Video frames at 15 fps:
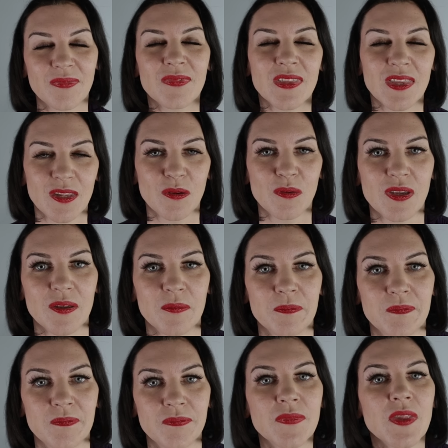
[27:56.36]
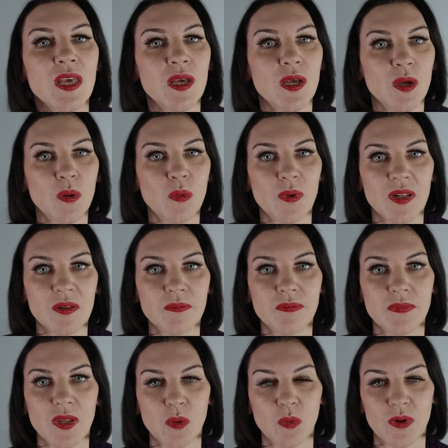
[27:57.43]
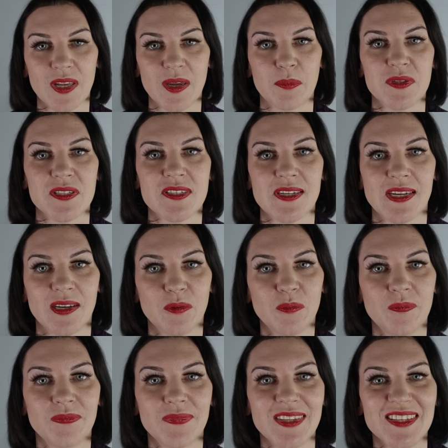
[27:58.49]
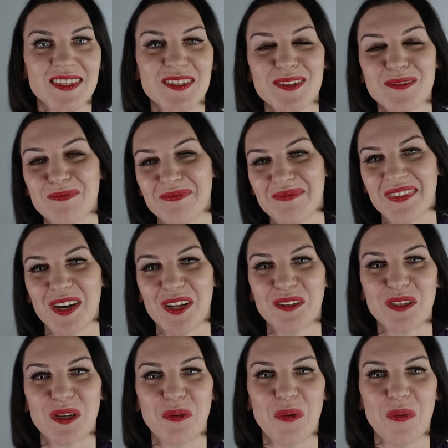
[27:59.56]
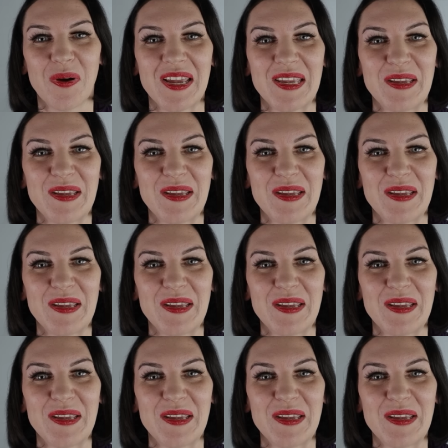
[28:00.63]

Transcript: Okay, well, what happens now is I'll go away